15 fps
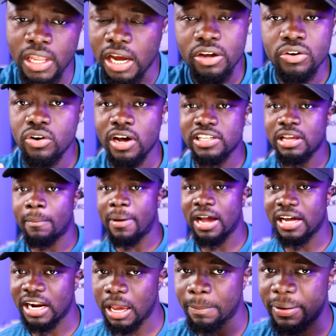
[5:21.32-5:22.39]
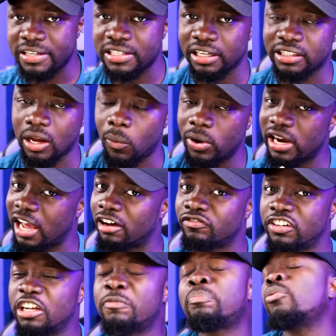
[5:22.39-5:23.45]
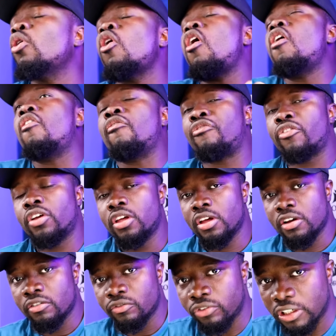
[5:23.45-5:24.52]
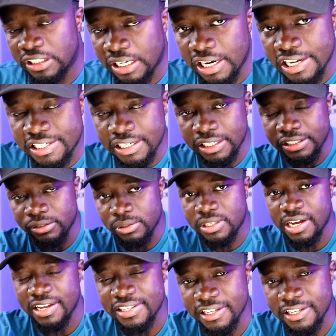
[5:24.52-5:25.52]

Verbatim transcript: you know, Maghreb and Shatta Wale have deep love for the legend. What do you